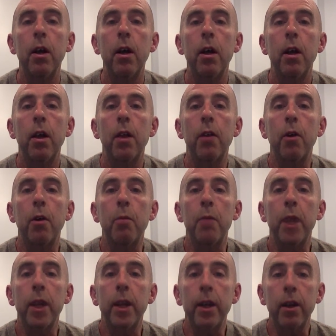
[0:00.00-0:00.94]
There are
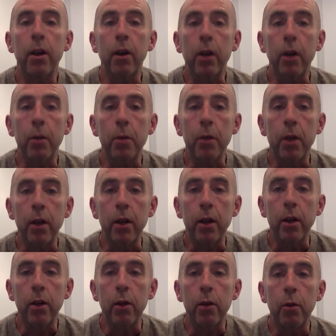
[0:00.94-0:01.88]
many in our
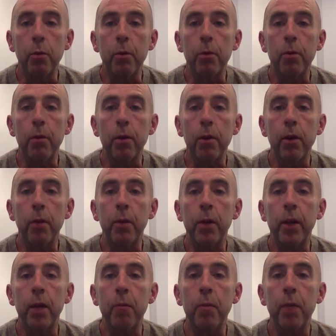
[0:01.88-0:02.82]
community who would prefer that we
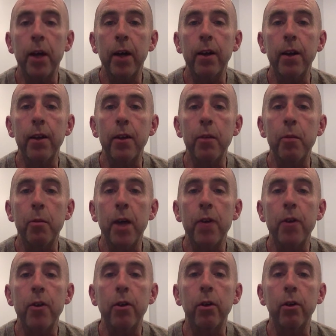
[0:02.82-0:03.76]
get back to this
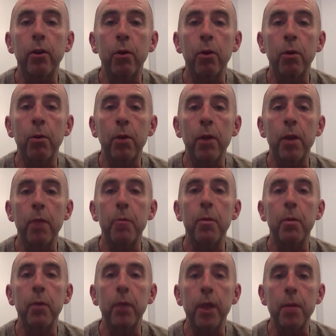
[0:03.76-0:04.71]
magical normal that
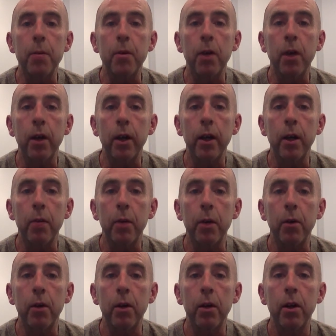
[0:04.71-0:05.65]
people keep talking
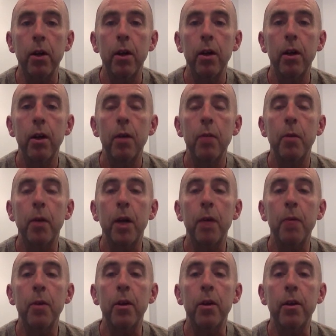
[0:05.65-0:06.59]
about, but I'm
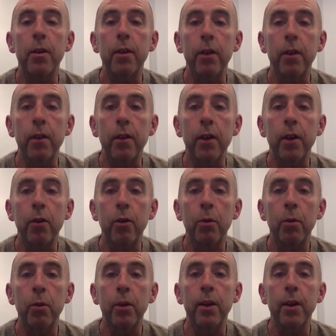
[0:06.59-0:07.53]
here to tell you that
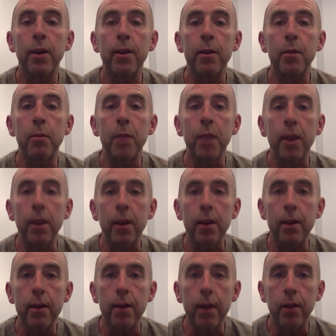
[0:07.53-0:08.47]
normal doesn't mean that the
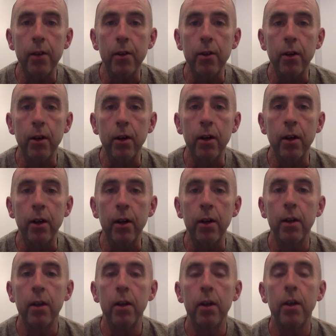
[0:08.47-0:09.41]
tents are gone.
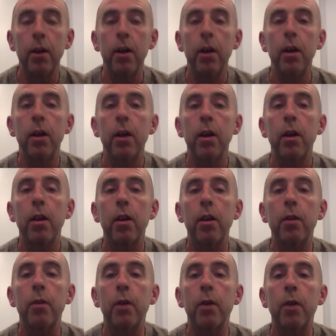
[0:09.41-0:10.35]
There
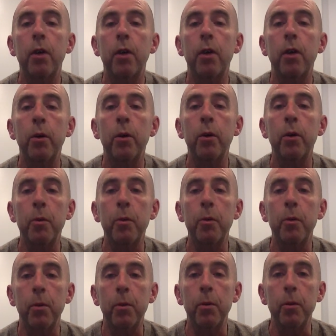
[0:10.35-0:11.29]
have always been people
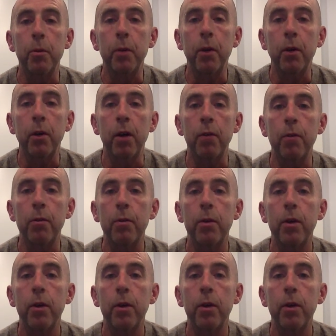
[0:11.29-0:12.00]
sleeping rough.